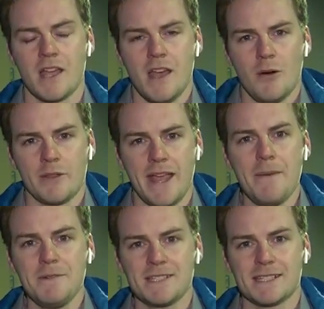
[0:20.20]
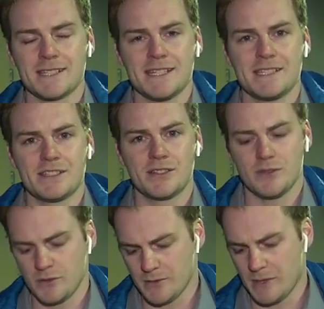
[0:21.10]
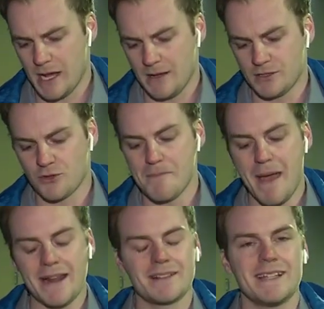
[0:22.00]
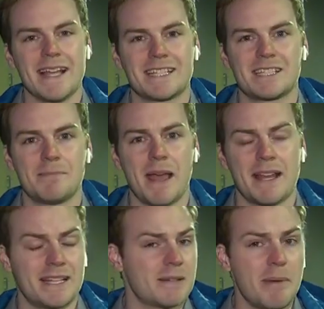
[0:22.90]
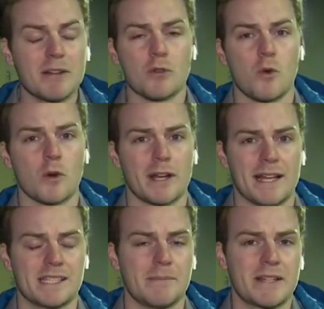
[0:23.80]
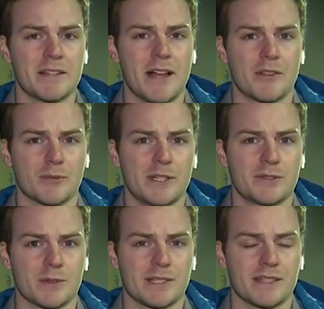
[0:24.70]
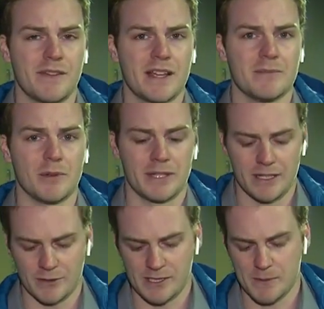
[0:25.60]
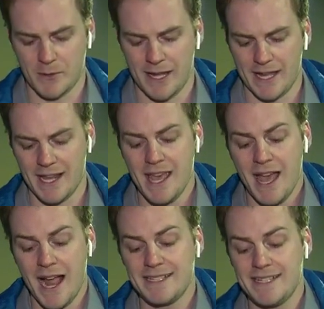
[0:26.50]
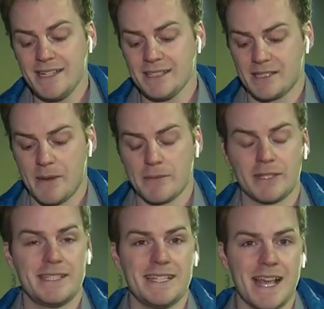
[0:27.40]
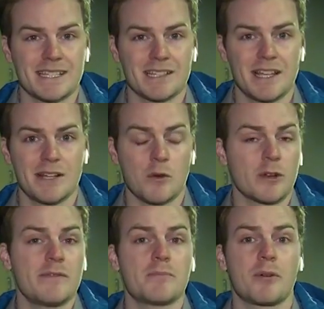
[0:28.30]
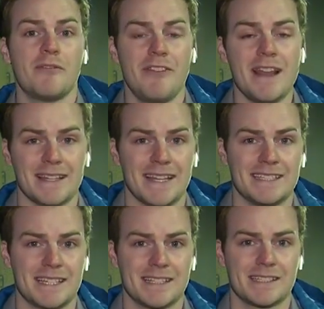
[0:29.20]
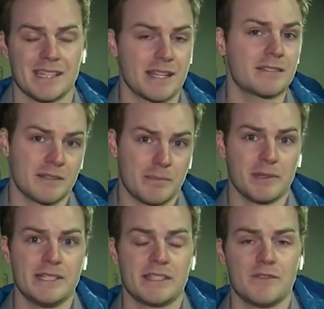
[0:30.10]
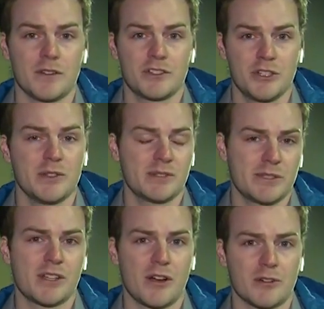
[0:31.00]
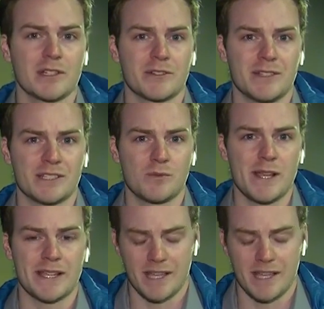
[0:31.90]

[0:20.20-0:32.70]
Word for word: Well, the emphasis is to uh, dramatically expand and to better organize the mental health resources available here in Spokane, ideally to be able to de-escalate or even prevent incidents like the police-involved shootings we saw earlier this week.